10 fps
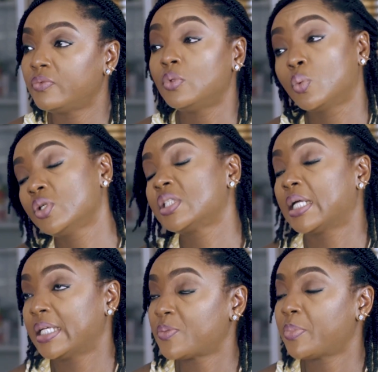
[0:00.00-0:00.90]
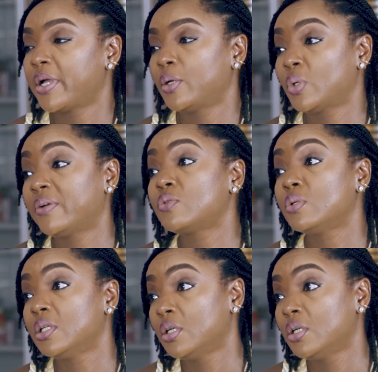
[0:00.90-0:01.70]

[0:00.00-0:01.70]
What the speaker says: If the ones that are aspiring will have to